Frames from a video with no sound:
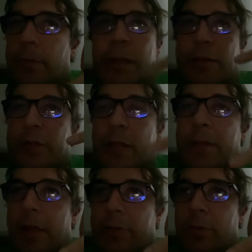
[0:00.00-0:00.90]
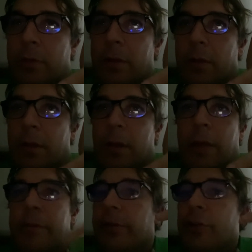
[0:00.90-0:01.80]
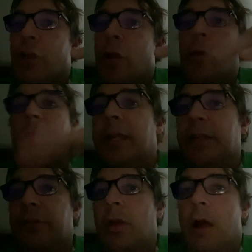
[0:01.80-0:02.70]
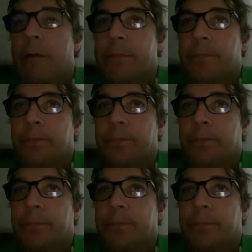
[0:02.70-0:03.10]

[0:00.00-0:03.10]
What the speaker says: So he gets $10,000. If he doesn't show, then he cut off.